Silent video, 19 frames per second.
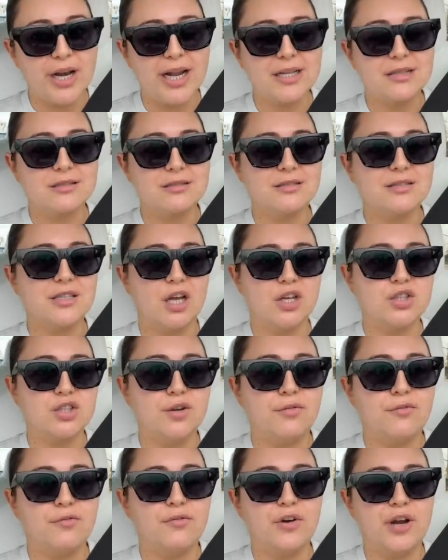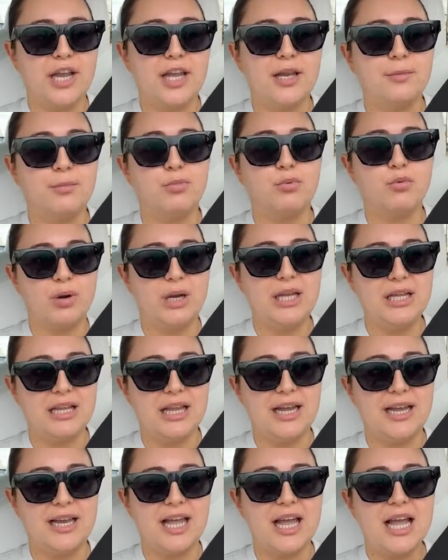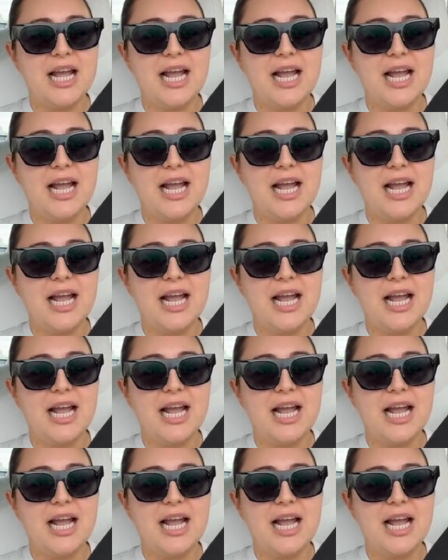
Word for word: It's such a freaking pretty like